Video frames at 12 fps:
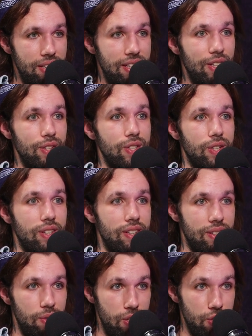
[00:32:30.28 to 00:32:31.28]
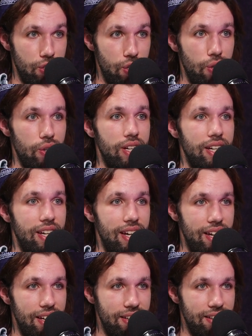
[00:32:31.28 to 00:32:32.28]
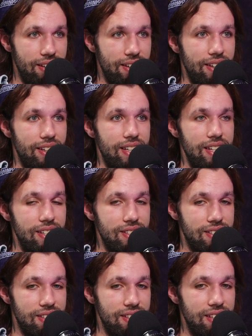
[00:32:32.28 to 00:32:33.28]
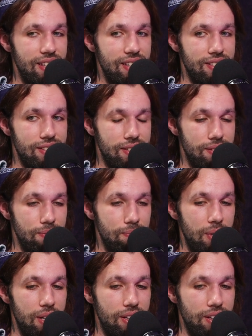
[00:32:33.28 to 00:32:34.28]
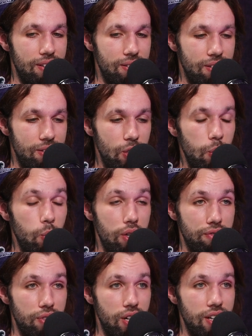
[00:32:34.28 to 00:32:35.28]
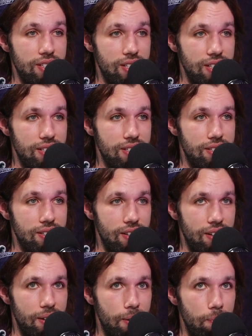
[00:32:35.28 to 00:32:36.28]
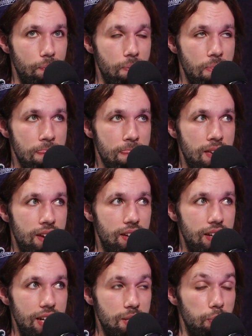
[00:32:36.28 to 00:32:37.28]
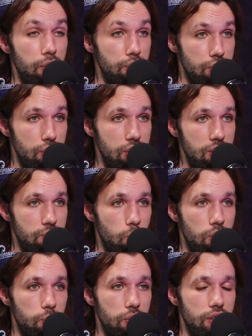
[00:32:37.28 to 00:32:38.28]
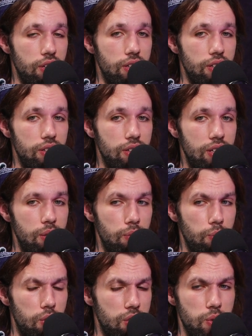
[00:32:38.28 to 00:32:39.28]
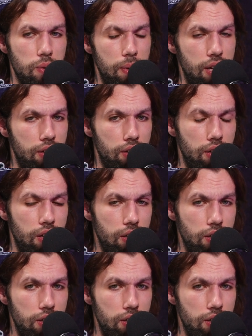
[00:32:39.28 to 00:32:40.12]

years ago, and he's been a good one for us. He's a producer. He works with a band